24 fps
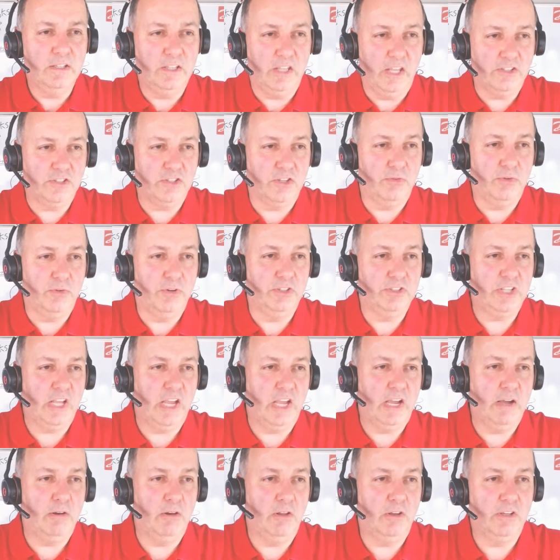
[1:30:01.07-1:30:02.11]
Yes, there is.
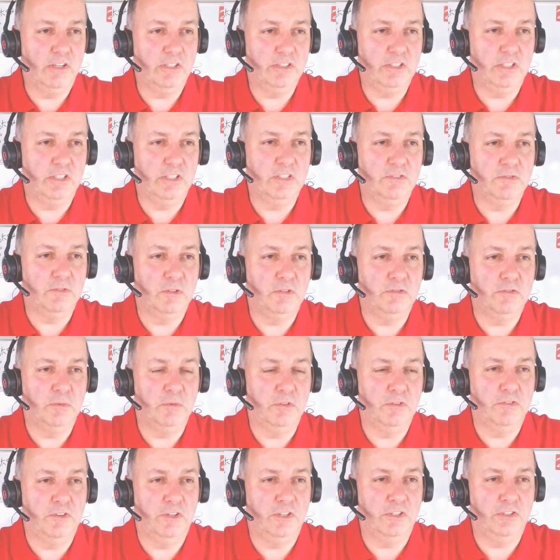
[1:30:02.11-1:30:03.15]
How long is the interval from
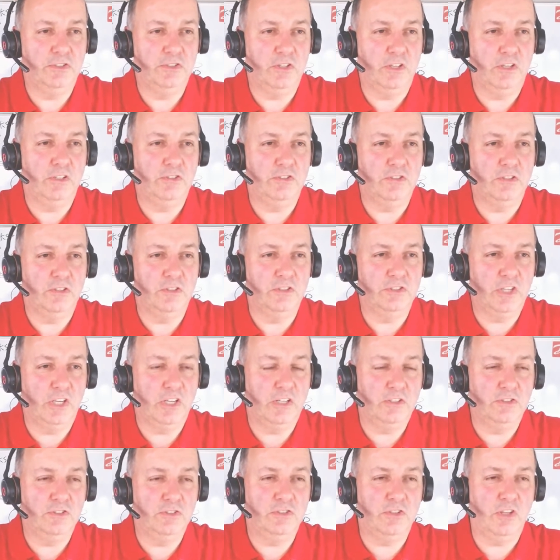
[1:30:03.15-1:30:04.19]
the first stage to the
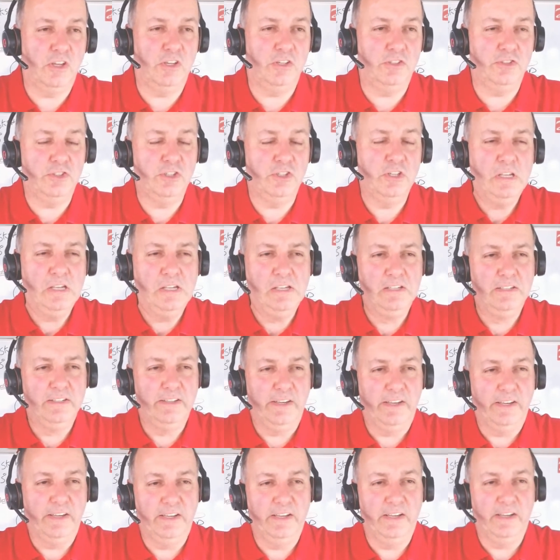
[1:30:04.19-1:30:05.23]
second stage?
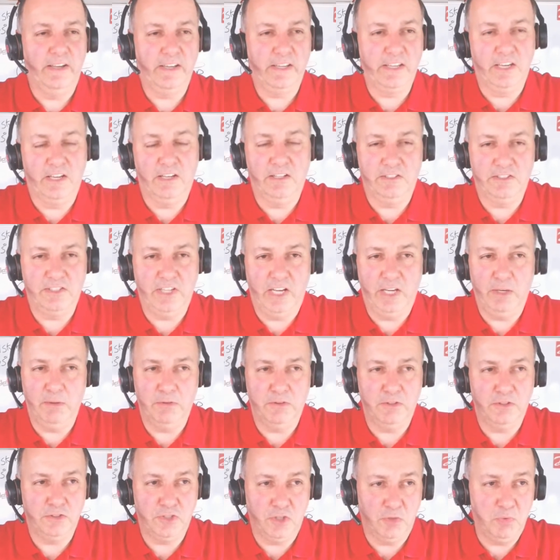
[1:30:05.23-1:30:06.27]
I can't tell you
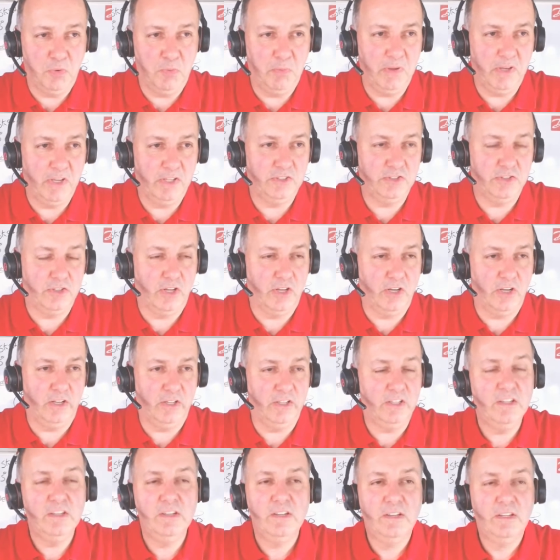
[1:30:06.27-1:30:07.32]
off the top of my head,
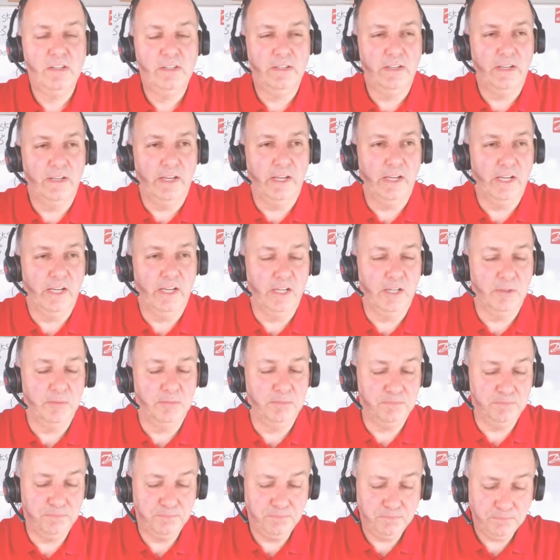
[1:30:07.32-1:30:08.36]
Stanley.
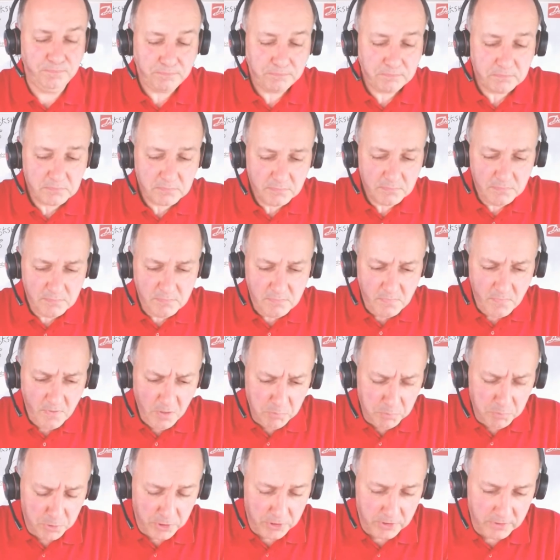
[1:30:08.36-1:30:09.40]
But
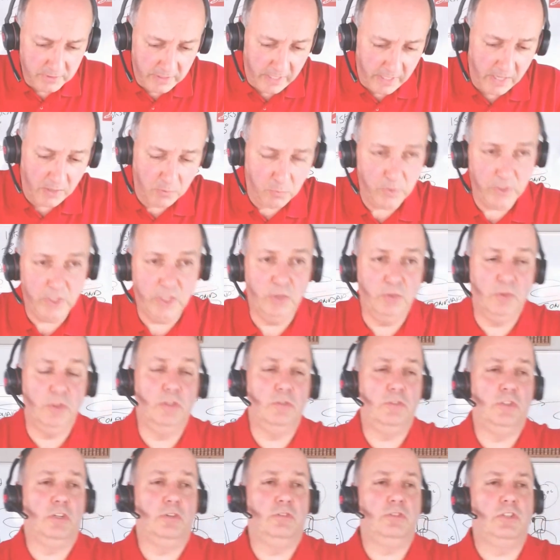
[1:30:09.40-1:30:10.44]
yeah, we do
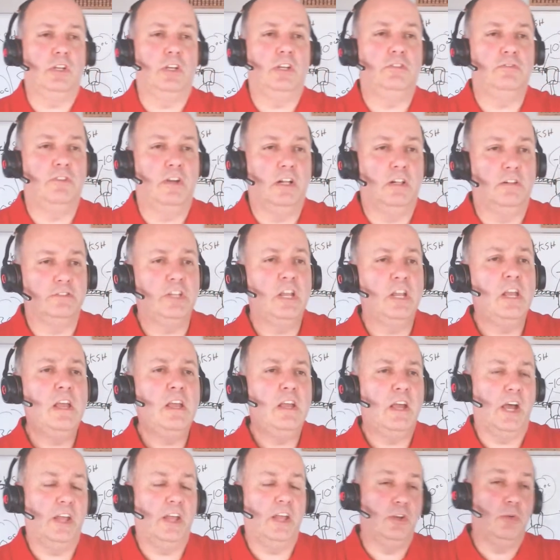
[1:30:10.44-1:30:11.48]
two-stage valves,
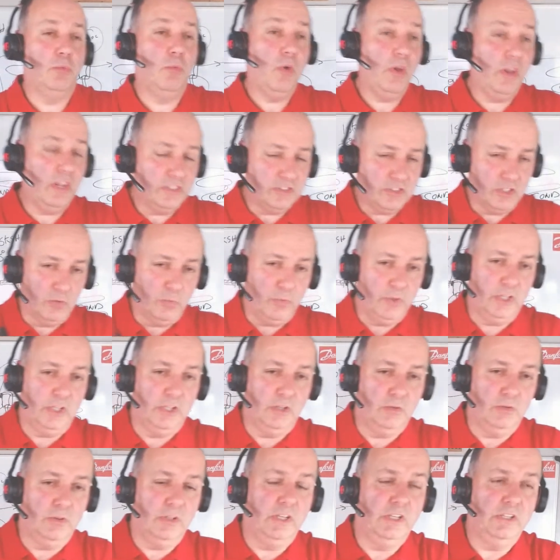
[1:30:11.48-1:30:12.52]
and the reason we
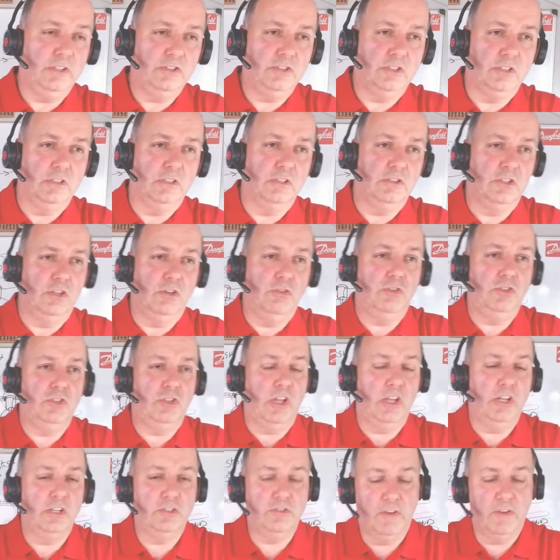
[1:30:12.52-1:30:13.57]
do these
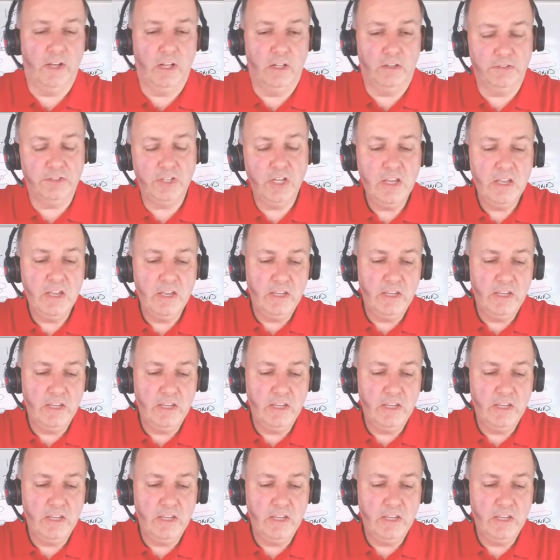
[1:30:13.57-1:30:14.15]
two-stage valves